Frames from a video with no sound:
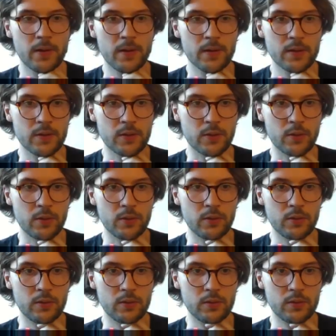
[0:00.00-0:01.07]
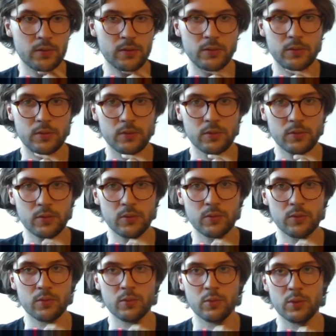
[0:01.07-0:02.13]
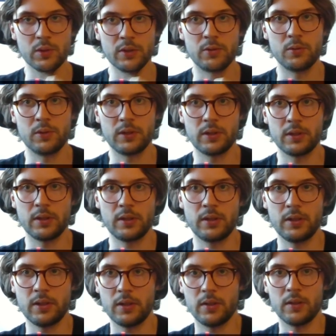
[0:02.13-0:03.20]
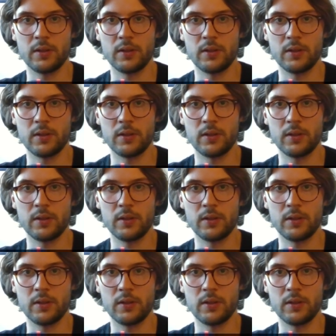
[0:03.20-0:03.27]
So we're doing a